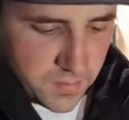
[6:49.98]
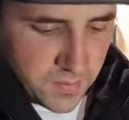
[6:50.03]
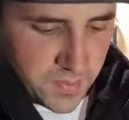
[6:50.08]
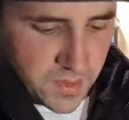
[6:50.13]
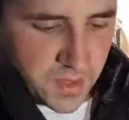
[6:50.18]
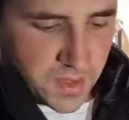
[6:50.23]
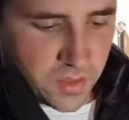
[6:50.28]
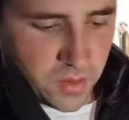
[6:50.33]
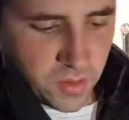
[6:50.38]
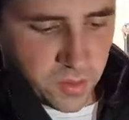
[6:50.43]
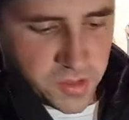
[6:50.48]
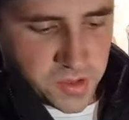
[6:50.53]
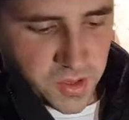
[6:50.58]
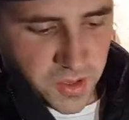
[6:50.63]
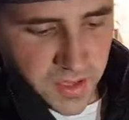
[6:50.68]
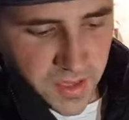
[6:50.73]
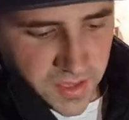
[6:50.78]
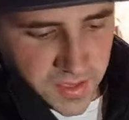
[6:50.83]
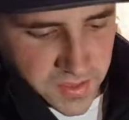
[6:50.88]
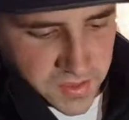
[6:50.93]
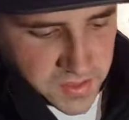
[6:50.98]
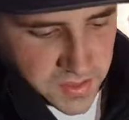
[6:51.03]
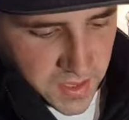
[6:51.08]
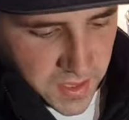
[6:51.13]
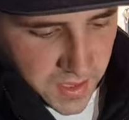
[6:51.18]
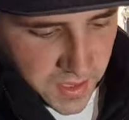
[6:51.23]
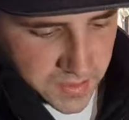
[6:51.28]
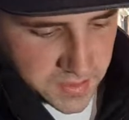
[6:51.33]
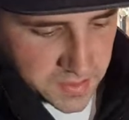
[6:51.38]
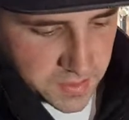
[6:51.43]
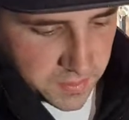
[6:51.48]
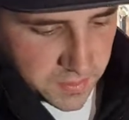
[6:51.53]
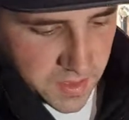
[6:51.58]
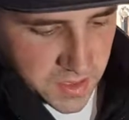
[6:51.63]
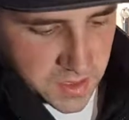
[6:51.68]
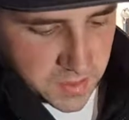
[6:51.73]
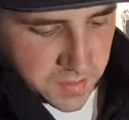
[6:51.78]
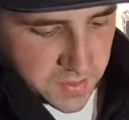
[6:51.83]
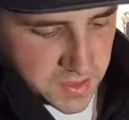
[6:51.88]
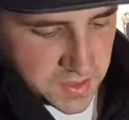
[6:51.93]
it also has some
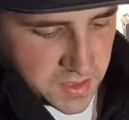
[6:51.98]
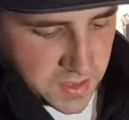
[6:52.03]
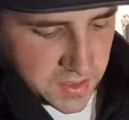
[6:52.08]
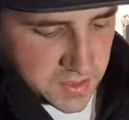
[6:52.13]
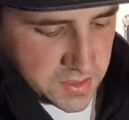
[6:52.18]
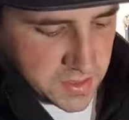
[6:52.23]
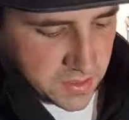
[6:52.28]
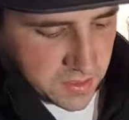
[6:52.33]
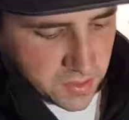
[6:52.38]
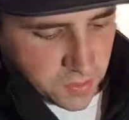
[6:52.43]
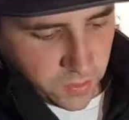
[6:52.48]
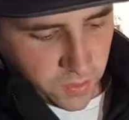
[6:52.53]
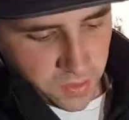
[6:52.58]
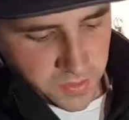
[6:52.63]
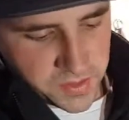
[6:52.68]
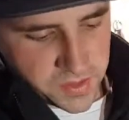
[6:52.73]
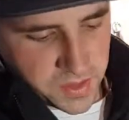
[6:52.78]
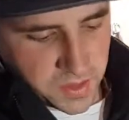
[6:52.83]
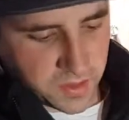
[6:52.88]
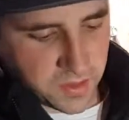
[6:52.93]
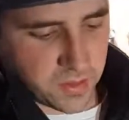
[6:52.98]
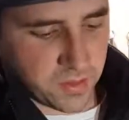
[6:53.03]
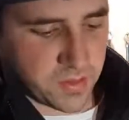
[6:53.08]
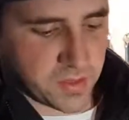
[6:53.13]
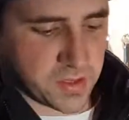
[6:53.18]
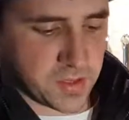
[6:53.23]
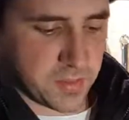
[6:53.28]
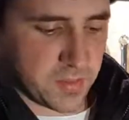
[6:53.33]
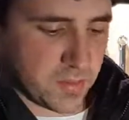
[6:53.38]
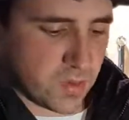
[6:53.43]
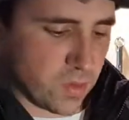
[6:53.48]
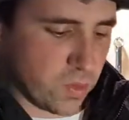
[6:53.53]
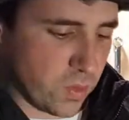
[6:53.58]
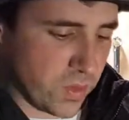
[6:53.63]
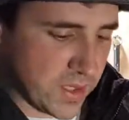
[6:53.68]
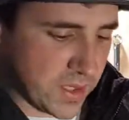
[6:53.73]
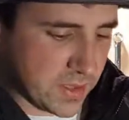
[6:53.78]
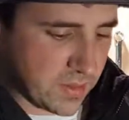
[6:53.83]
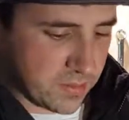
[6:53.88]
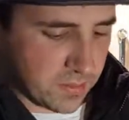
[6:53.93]
measurements here. So DeWalt's included some
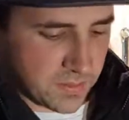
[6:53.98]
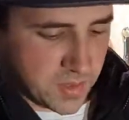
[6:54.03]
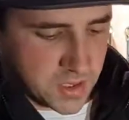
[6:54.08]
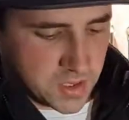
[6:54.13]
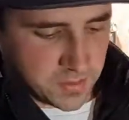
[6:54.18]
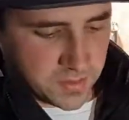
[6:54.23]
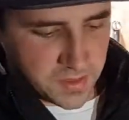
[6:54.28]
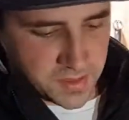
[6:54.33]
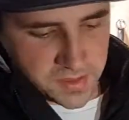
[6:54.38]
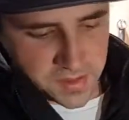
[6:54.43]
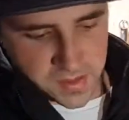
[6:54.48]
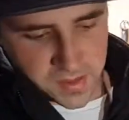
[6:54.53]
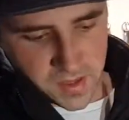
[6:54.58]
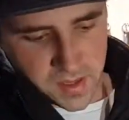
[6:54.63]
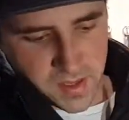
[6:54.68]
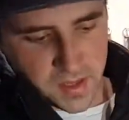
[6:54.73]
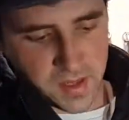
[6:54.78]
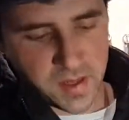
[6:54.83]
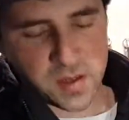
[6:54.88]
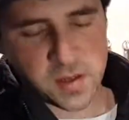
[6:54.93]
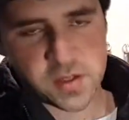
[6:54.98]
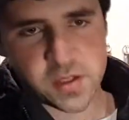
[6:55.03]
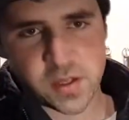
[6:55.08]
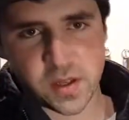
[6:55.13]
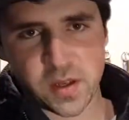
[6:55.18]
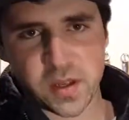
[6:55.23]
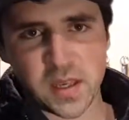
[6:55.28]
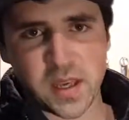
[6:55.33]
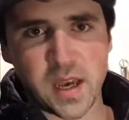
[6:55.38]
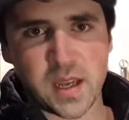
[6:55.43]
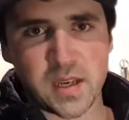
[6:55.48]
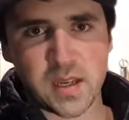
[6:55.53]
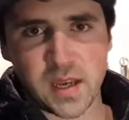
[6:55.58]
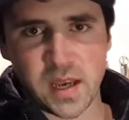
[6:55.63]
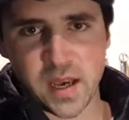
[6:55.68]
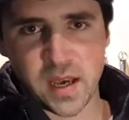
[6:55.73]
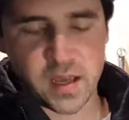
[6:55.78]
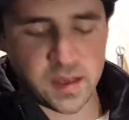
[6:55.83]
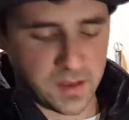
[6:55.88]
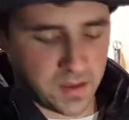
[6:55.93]
quick measurements, so you
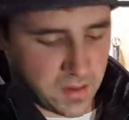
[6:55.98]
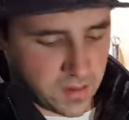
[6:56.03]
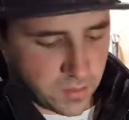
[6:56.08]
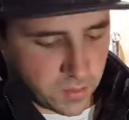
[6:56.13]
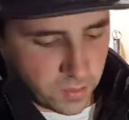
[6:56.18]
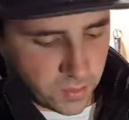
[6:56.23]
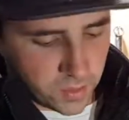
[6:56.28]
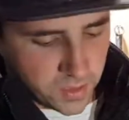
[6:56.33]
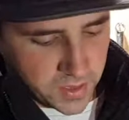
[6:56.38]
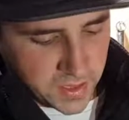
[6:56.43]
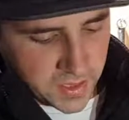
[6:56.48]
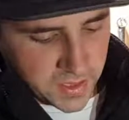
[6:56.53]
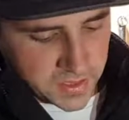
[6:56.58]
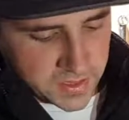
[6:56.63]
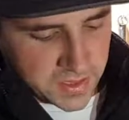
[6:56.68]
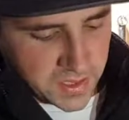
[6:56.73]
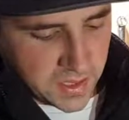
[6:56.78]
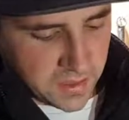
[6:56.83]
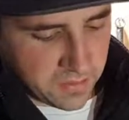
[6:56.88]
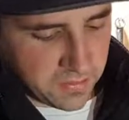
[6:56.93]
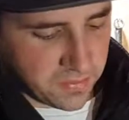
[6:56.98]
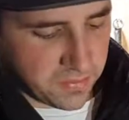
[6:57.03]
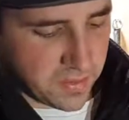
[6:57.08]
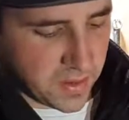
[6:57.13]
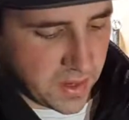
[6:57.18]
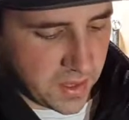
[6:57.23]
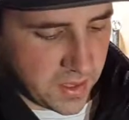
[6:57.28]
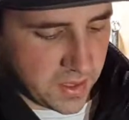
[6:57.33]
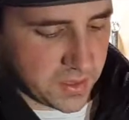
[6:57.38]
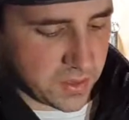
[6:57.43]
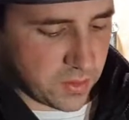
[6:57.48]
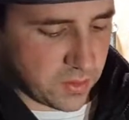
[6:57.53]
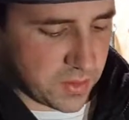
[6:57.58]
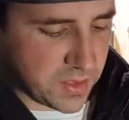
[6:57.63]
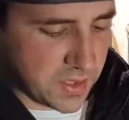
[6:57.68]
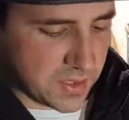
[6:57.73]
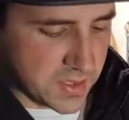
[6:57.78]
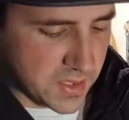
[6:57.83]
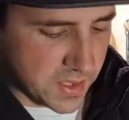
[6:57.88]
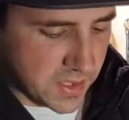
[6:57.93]
can work out how far you
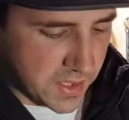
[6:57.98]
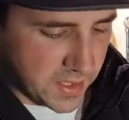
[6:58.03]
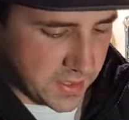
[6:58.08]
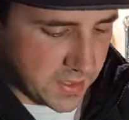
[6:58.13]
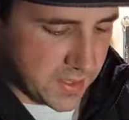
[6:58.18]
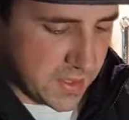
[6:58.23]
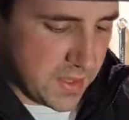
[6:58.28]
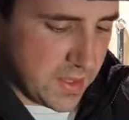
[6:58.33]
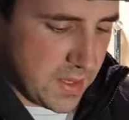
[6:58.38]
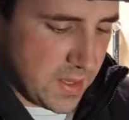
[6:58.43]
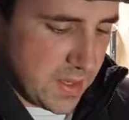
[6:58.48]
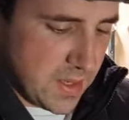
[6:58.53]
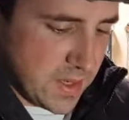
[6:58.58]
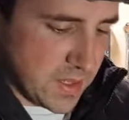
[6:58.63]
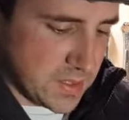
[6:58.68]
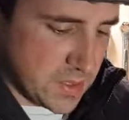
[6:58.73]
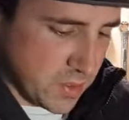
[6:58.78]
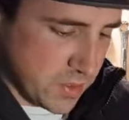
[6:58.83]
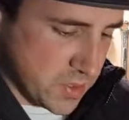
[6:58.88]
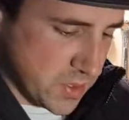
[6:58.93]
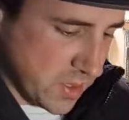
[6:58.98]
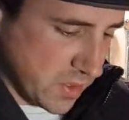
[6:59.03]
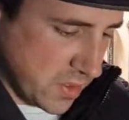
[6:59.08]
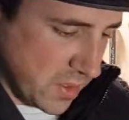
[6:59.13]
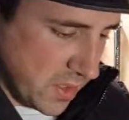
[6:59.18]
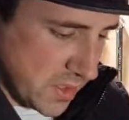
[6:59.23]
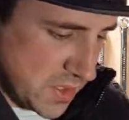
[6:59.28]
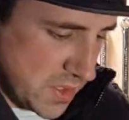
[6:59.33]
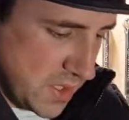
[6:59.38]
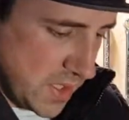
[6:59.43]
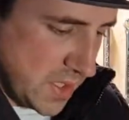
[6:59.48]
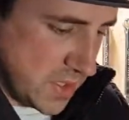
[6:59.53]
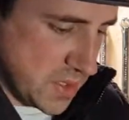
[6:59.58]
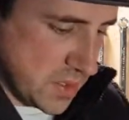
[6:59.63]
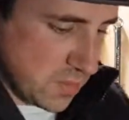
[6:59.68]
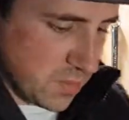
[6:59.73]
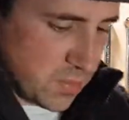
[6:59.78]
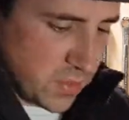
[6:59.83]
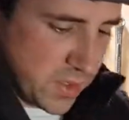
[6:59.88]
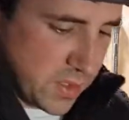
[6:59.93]
need to cut. It's also got
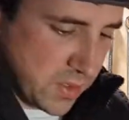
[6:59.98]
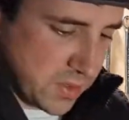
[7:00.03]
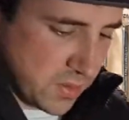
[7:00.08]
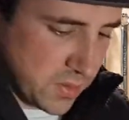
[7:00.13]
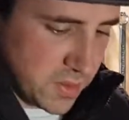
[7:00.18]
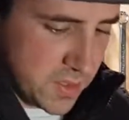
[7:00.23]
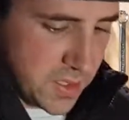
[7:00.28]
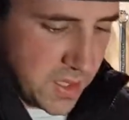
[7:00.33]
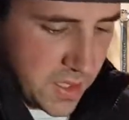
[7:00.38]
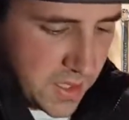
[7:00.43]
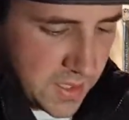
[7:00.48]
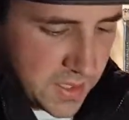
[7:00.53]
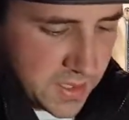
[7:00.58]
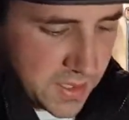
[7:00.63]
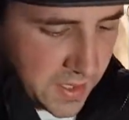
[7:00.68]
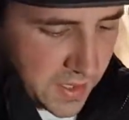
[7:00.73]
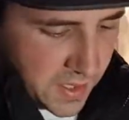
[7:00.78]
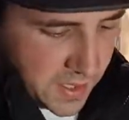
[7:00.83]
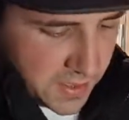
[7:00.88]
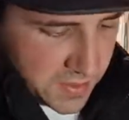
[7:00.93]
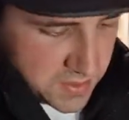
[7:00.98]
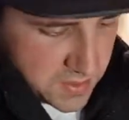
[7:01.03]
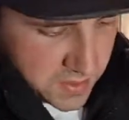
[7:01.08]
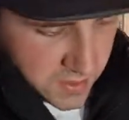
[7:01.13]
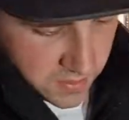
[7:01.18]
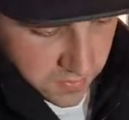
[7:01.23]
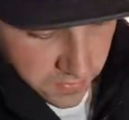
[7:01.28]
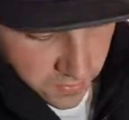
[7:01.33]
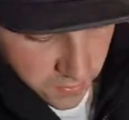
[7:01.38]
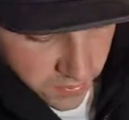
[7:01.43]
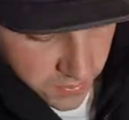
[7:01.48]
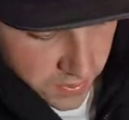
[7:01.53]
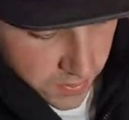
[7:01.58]
some pretty good indicators here for where the